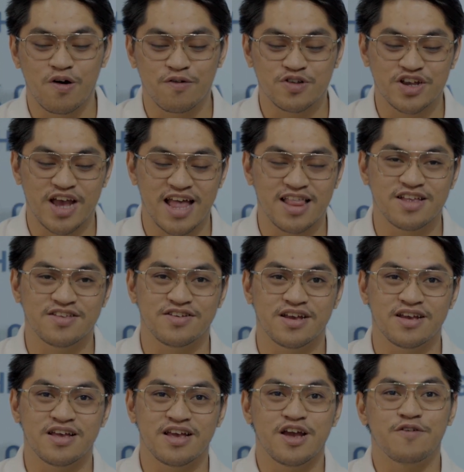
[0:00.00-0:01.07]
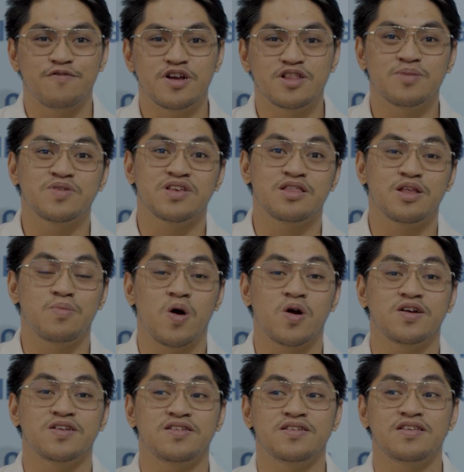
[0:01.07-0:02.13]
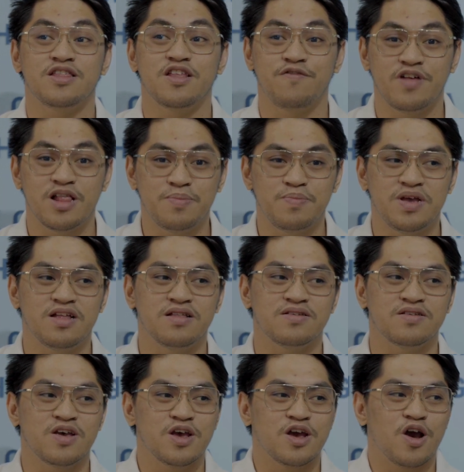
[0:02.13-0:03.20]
of challenging freedoms and democracies in the Philippines,